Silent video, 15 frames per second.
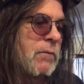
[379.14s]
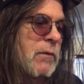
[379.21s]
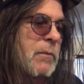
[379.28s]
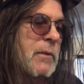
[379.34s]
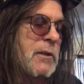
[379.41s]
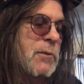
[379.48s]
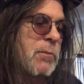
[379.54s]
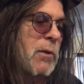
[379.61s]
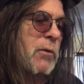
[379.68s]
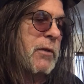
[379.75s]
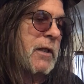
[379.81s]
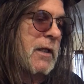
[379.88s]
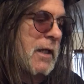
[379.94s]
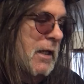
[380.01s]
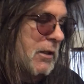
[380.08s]
from
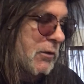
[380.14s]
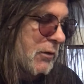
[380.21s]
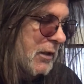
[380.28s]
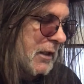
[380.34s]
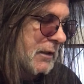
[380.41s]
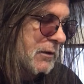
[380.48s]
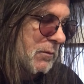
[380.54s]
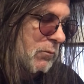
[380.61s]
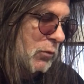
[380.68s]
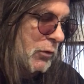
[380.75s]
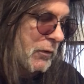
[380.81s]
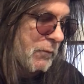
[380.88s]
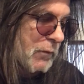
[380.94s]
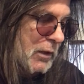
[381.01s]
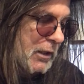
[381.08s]
exploding hand grenades and
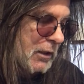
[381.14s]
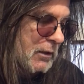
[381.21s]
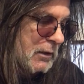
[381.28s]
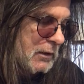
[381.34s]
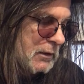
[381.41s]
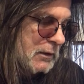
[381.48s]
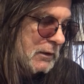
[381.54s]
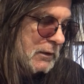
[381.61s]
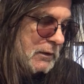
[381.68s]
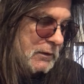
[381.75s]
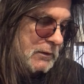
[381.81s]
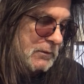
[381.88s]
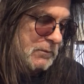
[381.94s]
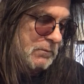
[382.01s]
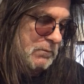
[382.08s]
mortar fire.
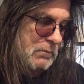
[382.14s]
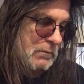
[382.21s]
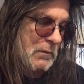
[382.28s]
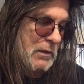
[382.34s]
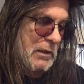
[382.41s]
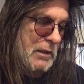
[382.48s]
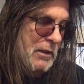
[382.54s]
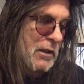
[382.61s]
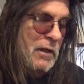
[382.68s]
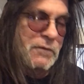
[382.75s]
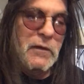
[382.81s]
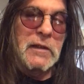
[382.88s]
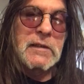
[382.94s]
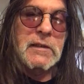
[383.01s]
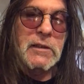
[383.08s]

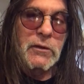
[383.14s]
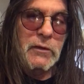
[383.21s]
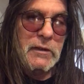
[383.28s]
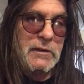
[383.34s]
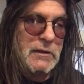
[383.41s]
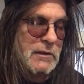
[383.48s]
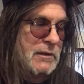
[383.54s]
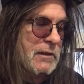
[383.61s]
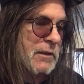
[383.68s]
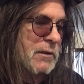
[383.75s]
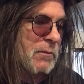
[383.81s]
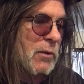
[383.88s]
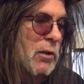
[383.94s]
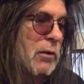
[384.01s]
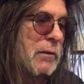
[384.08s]
Nothing serious to send
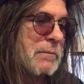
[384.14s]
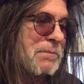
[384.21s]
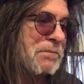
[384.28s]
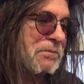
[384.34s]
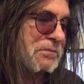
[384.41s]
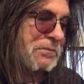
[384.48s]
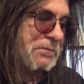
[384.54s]
him home.